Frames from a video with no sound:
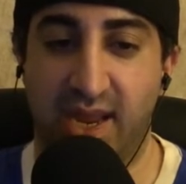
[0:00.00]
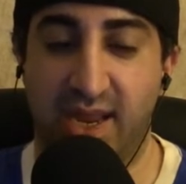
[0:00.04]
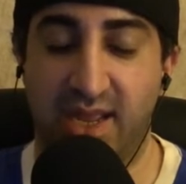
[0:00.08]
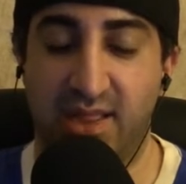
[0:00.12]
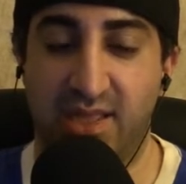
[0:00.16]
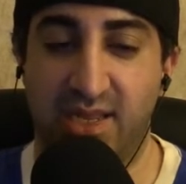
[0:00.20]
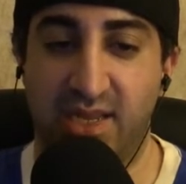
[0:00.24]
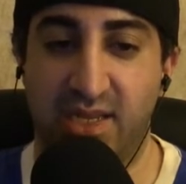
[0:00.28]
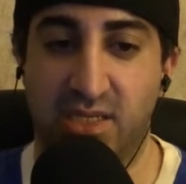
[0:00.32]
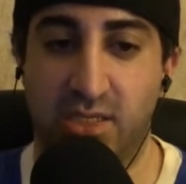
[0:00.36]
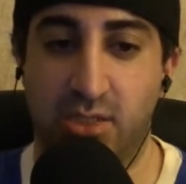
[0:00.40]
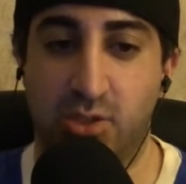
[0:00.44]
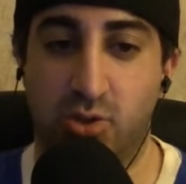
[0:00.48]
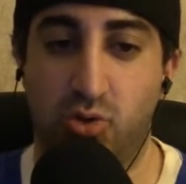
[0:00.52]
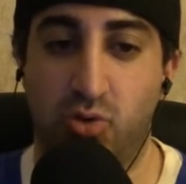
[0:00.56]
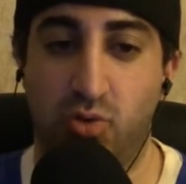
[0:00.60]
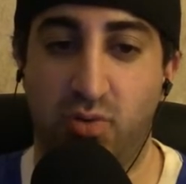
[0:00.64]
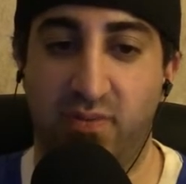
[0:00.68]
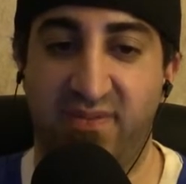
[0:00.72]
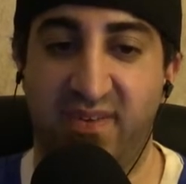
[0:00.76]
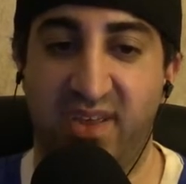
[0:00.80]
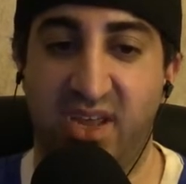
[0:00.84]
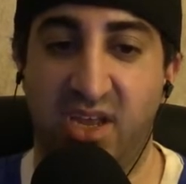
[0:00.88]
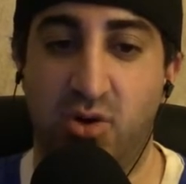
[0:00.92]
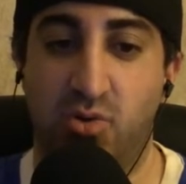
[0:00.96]
alias
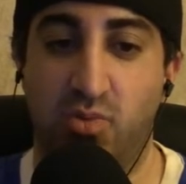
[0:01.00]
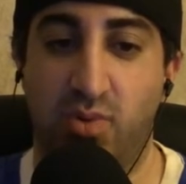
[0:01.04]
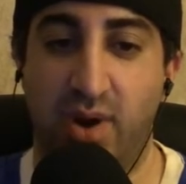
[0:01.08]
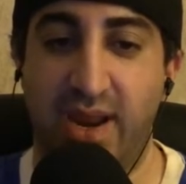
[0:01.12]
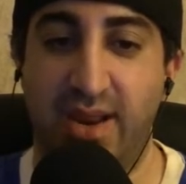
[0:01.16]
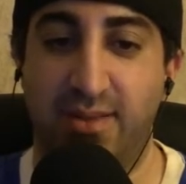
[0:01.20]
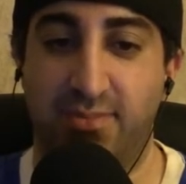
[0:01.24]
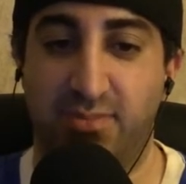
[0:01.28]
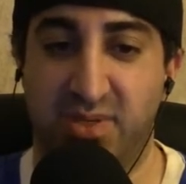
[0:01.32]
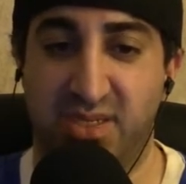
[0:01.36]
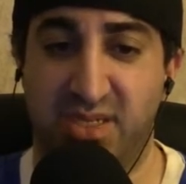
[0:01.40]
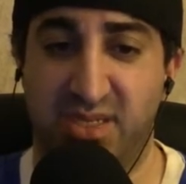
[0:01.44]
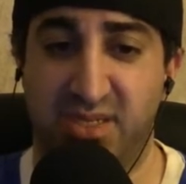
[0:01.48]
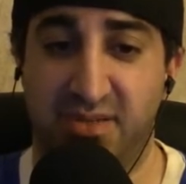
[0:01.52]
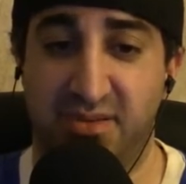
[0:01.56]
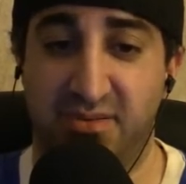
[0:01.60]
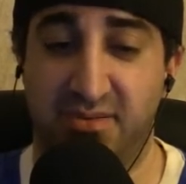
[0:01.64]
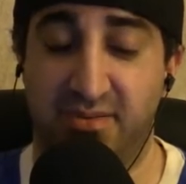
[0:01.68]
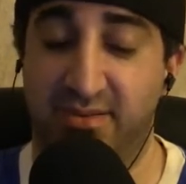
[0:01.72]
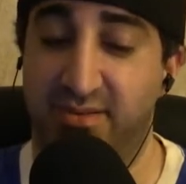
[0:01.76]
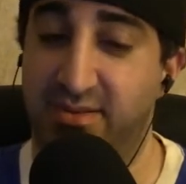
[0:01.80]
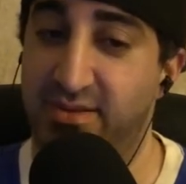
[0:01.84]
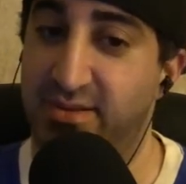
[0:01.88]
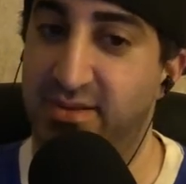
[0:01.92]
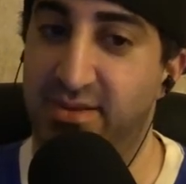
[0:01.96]
Goofy Grapes.
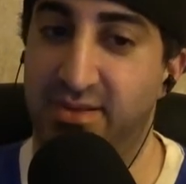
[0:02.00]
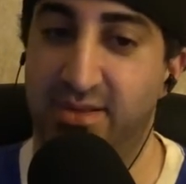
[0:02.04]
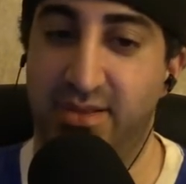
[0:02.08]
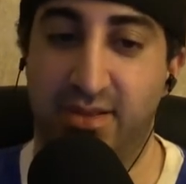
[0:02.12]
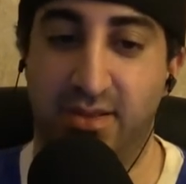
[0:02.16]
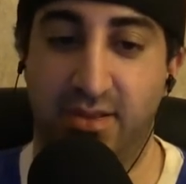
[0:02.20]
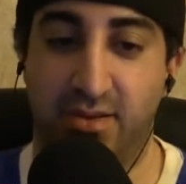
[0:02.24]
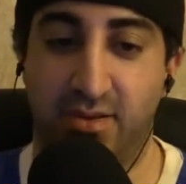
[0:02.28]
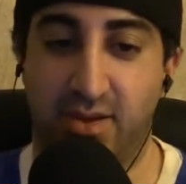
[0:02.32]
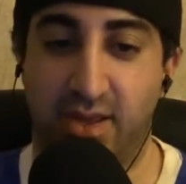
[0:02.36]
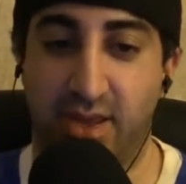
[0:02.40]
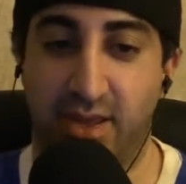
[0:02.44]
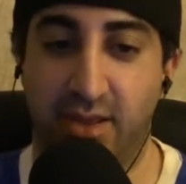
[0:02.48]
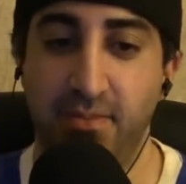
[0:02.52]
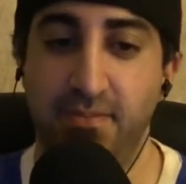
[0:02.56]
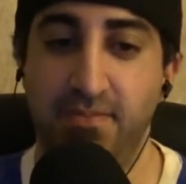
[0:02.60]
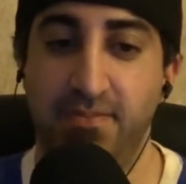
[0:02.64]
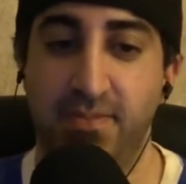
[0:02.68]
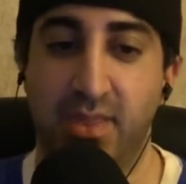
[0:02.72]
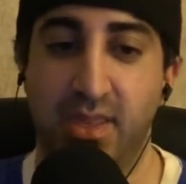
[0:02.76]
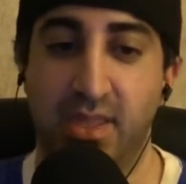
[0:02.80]
Okay?